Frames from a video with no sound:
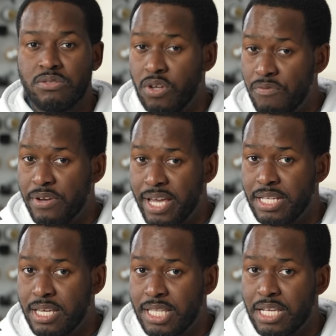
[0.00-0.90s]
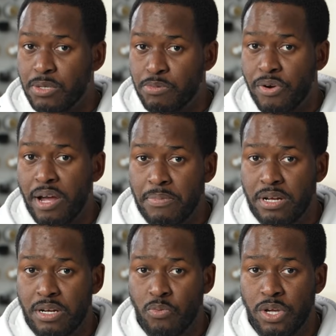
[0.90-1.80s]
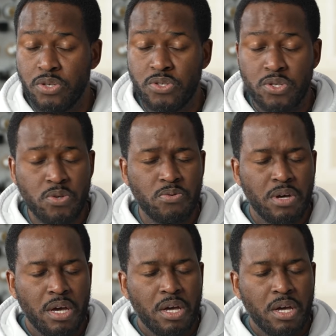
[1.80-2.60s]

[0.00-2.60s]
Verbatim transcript: Don't forget to hit that subscribe button. When you do,